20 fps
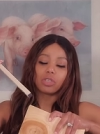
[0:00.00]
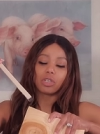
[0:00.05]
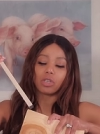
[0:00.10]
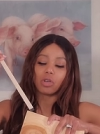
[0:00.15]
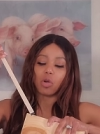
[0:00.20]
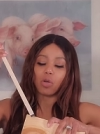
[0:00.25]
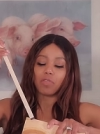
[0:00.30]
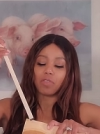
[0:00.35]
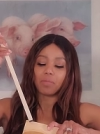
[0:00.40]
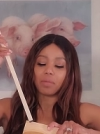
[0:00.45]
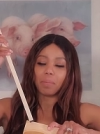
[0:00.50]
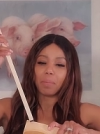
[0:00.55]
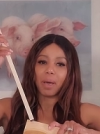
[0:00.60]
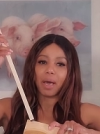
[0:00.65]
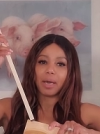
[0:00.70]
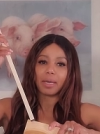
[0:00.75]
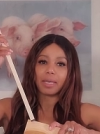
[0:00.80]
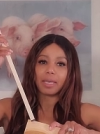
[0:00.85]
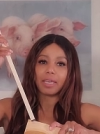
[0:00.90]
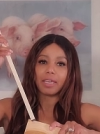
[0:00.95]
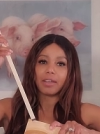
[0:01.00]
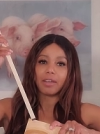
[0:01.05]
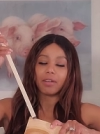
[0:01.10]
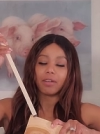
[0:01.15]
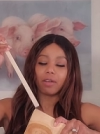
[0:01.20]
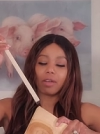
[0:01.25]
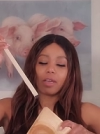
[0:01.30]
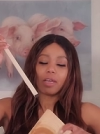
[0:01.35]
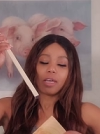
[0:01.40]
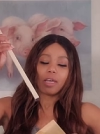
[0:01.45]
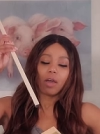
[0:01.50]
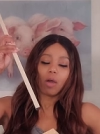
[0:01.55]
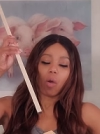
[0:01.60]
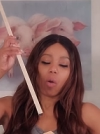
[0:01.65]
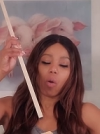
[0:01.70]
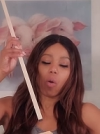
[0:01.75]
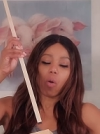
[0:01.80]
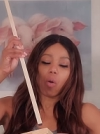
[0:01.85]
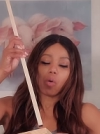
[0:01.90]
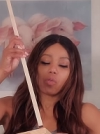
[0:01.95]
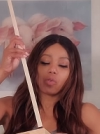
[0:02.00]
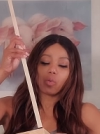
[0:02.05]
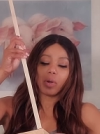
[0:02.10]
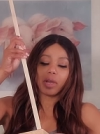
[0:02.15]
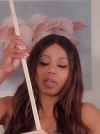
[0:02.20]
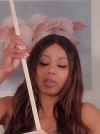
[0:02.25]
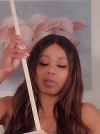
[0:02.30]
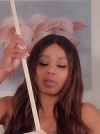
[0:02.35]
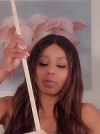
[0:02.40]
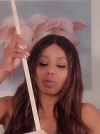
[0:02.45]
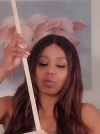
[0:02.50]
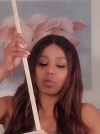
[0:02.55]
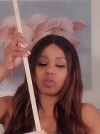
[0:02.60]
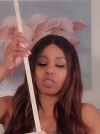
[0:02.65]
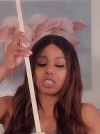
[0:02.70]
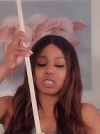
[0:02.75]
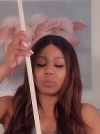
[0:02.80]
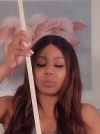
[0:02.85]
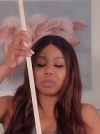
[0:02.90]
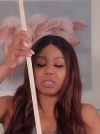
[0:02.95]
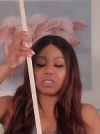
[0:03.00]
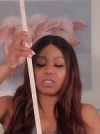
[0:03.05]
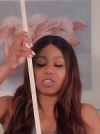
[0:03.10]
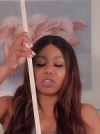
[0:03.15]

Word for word: gonna go from the back here all the way through this piece.